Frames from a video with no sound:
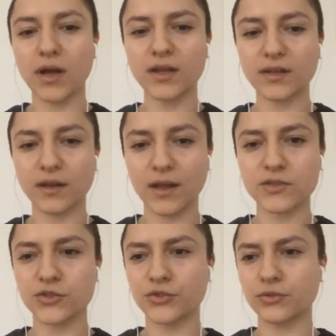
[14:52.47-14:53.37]
can
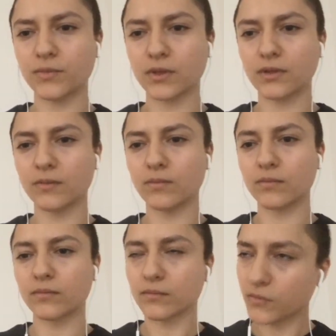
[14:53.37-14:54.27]
answer
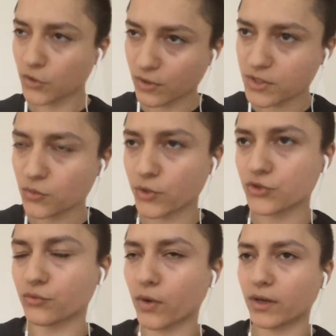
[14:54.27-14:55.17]
to this
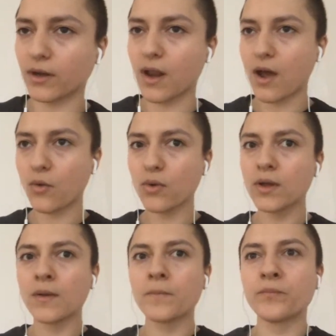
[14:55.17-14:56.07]
question right now.
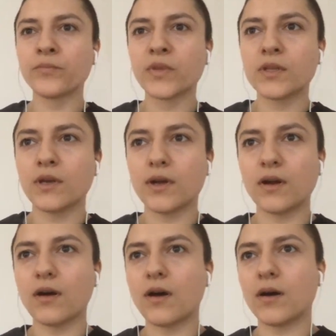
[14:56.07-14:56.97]

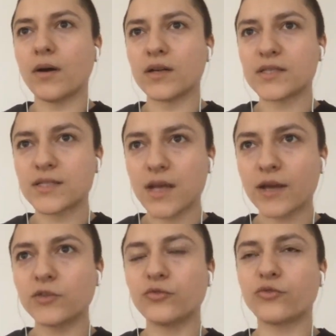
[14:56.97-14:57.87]

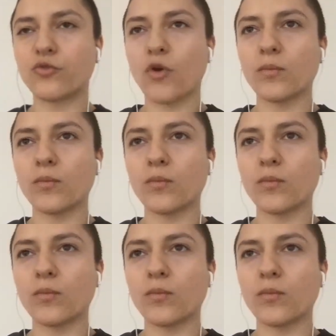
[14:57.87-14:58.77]
Aside from
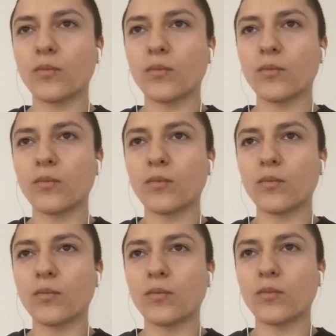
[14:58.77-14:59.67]

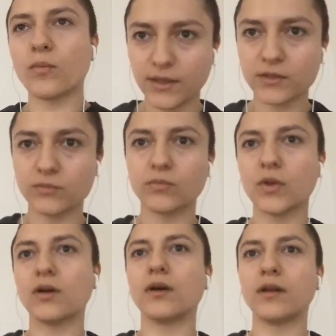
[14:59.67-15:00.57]

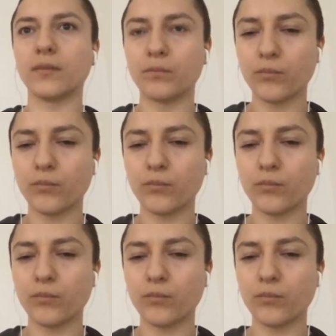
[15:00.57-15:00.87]
handling the